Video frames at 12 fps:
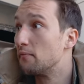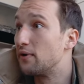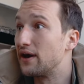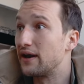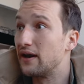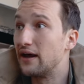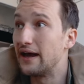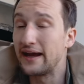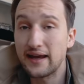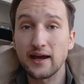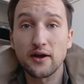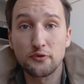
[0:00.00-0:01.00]
But
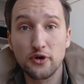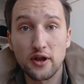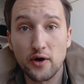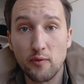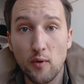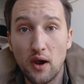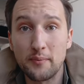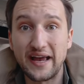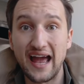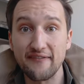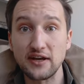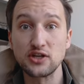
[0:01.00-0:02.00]
it can get really
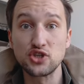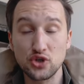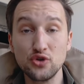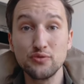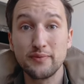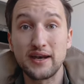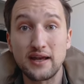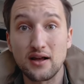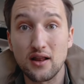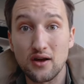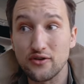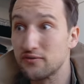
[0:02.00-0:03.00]
overwhelming having too many
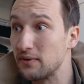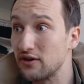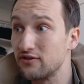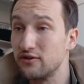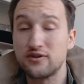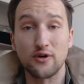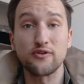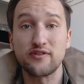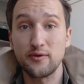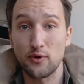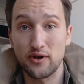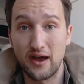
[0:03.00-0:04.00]
clothes because you don't
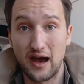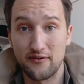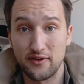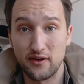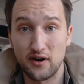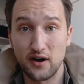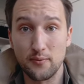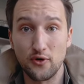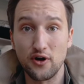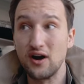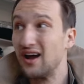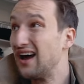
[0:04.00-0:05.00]
see what you have in there
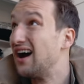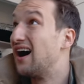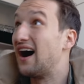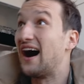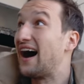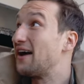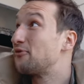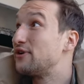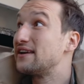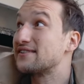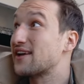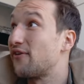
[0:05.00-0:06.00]
anymore. I
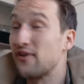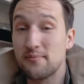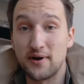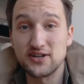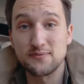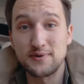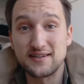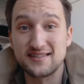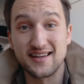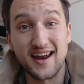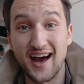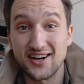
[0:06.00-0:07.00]
rediscovered a bunch of
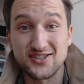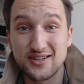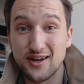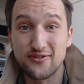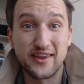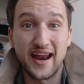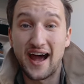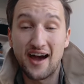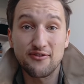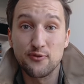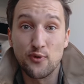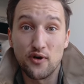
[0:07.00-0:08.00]
pieces that I actually love that I
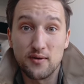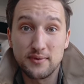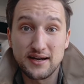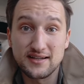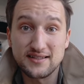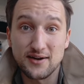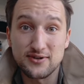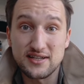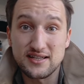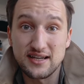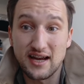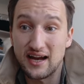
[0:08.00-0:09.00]
haven't worn because I was
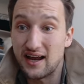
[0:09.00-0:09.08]
just like